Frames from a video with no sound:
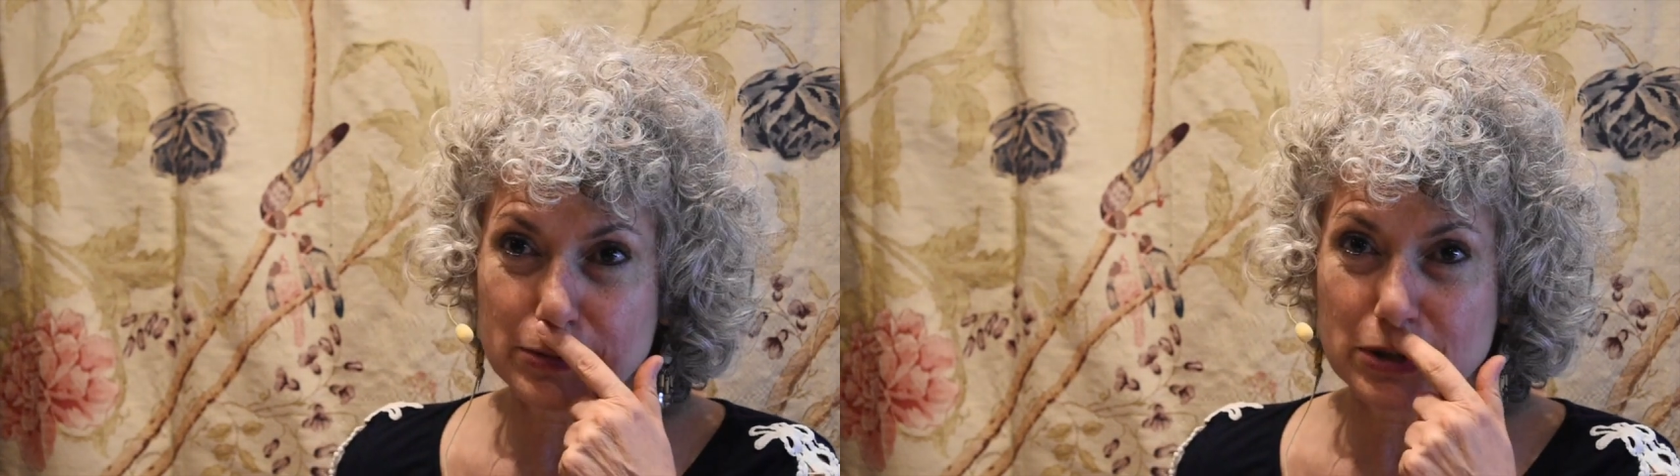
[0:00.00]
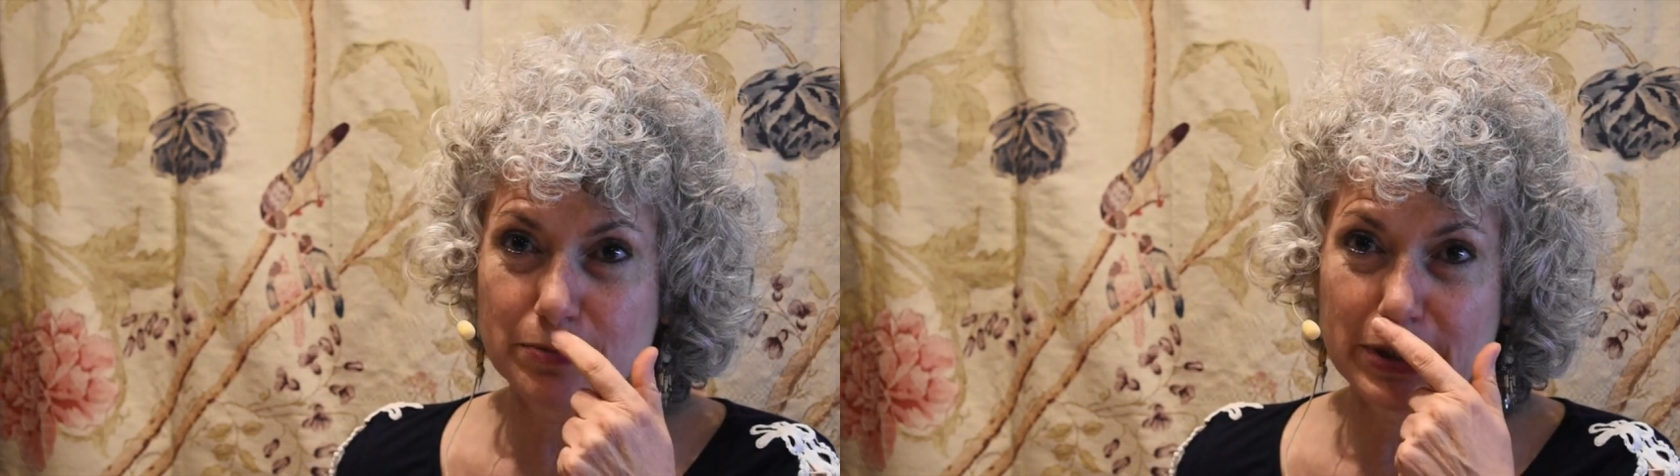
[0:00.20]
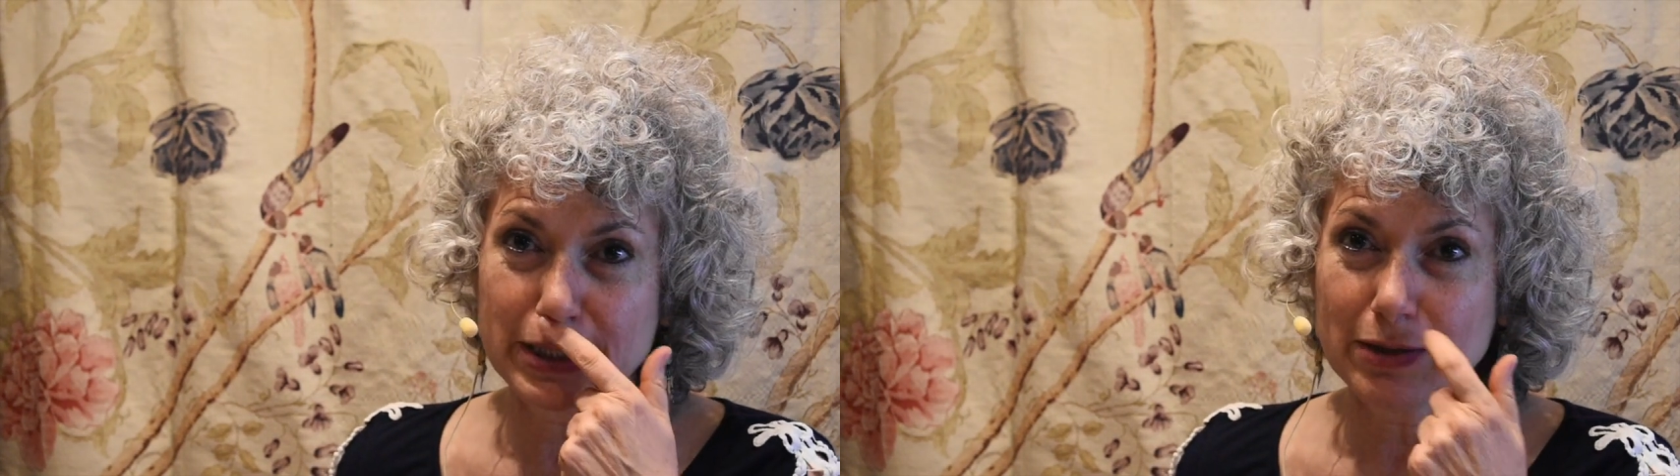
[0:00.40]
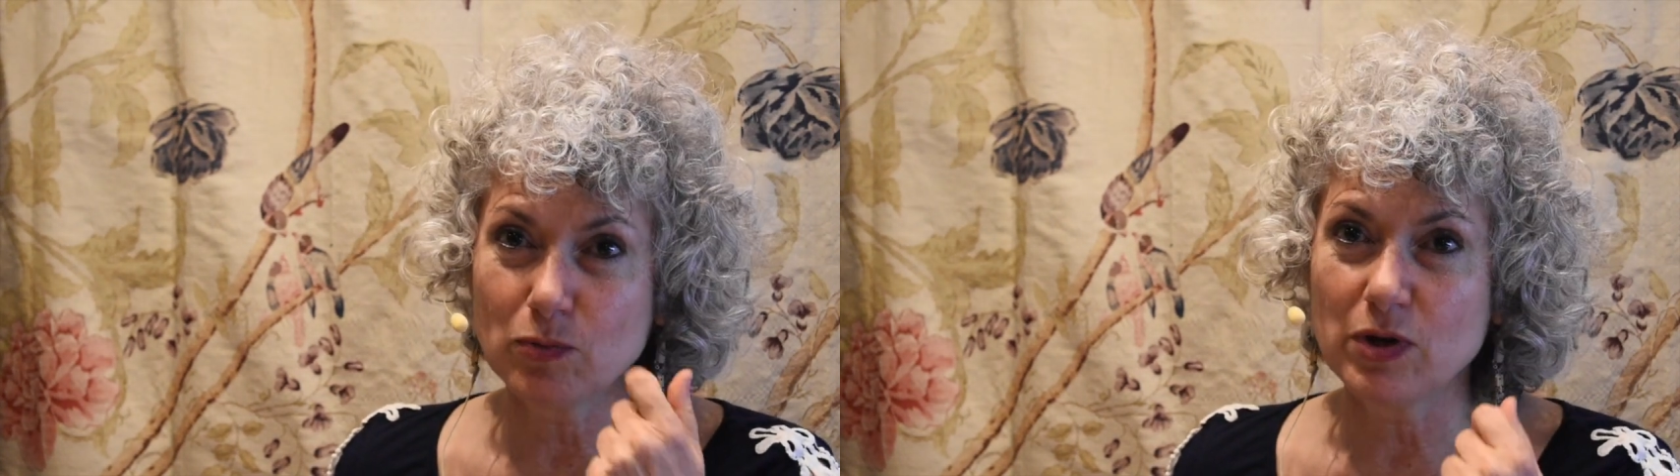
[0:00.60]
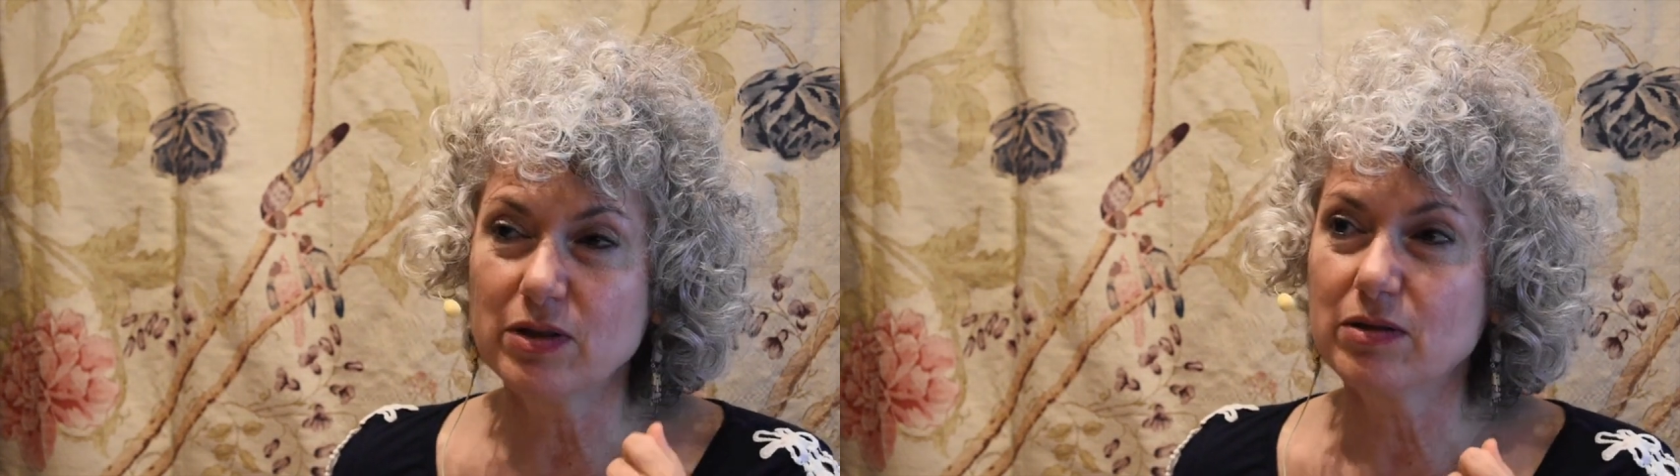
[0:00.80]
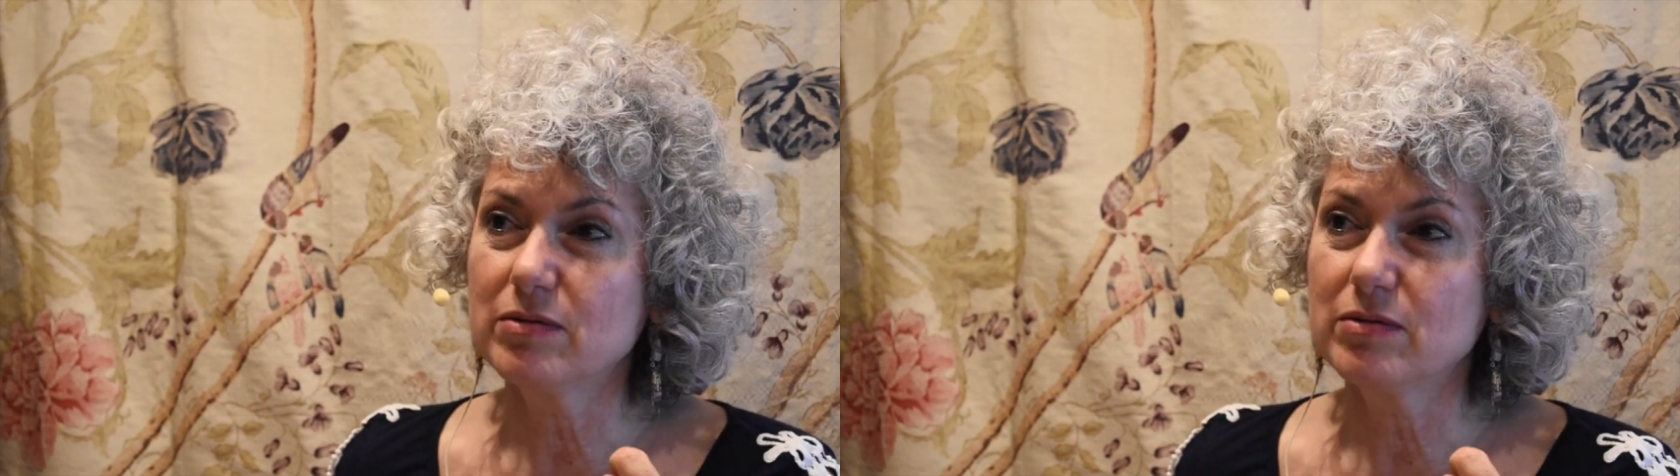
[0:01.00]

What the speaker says: to begin with.